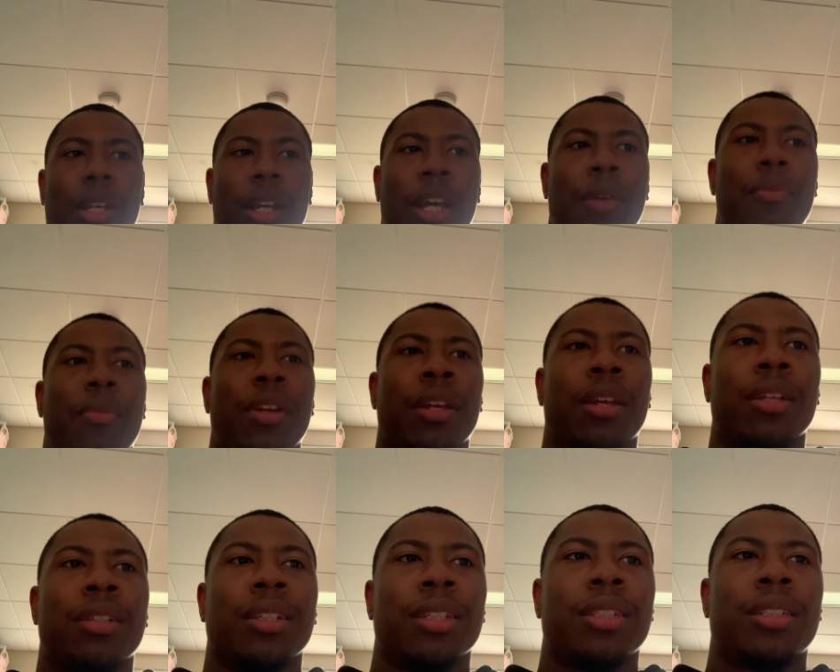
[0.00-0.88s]
Edmund
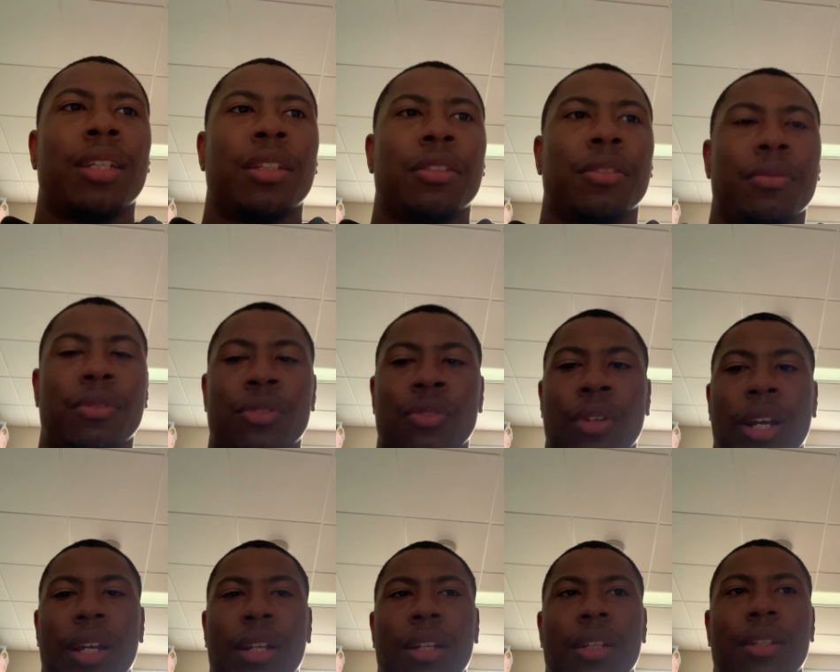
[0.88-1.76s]
gets a sense of
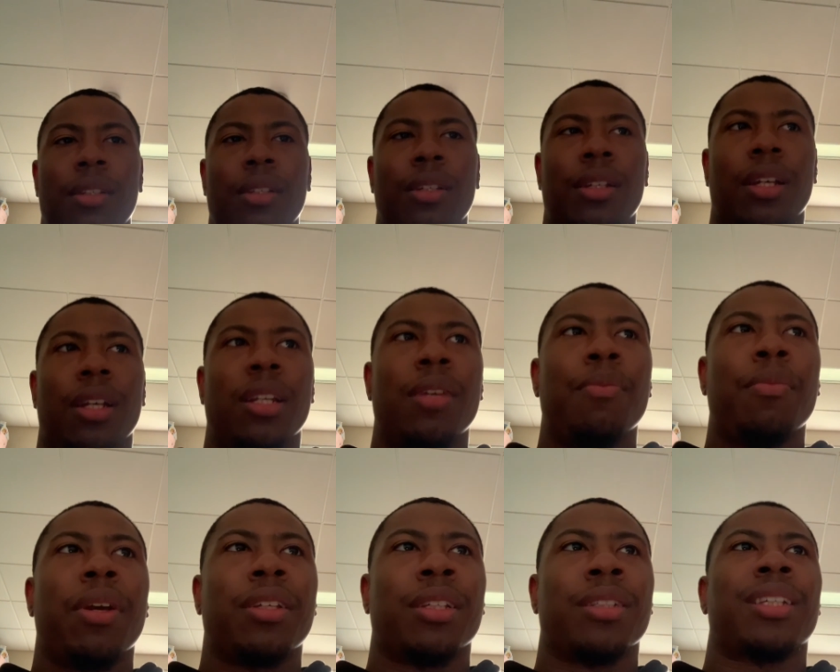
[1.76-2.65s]
dread, and he
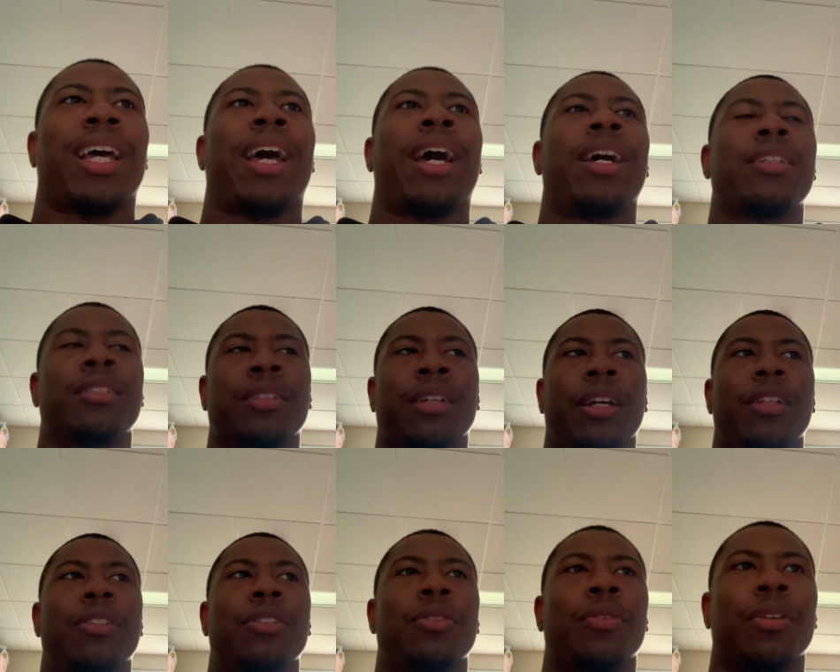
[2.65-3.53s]
mentions Aslan
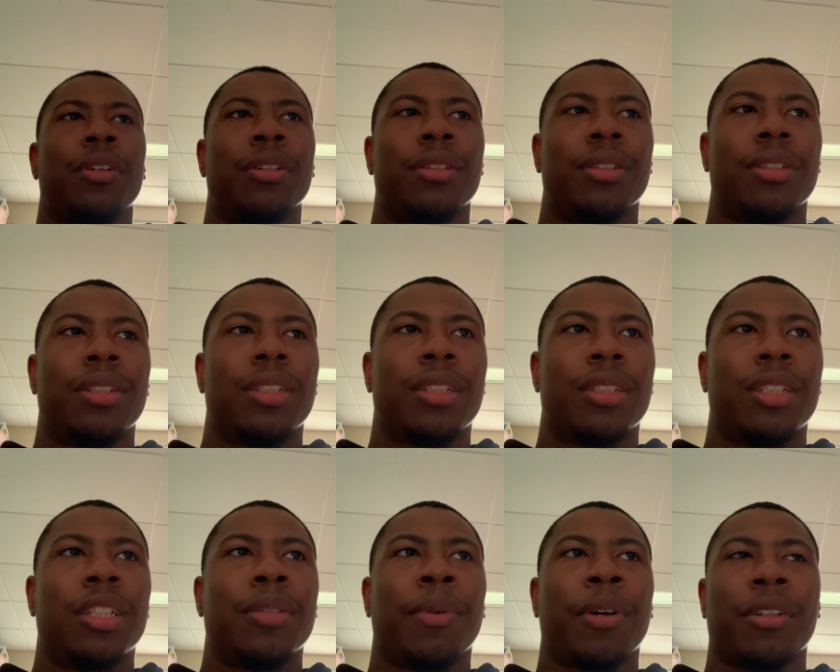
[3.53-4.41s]
to her, and
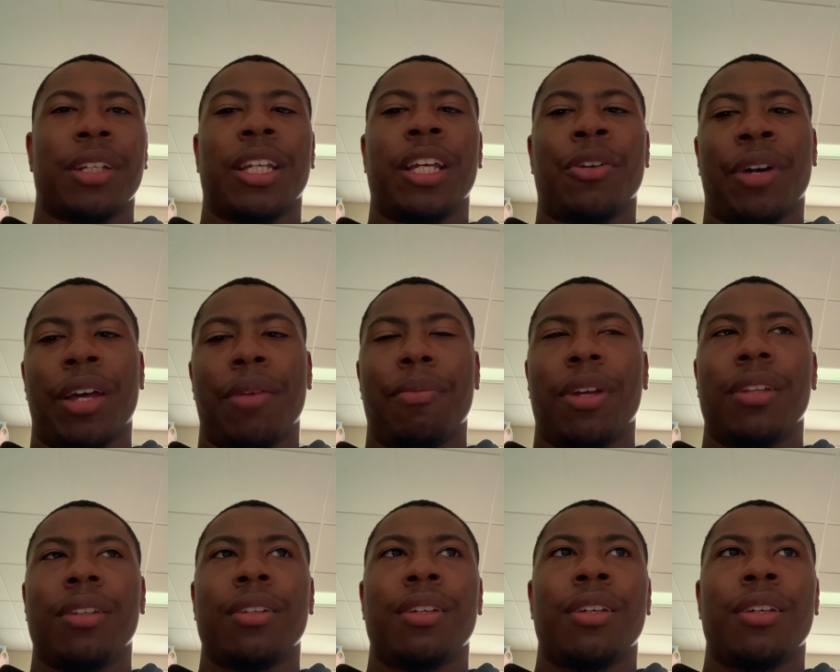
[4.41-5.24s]
she's about to kill Edmund,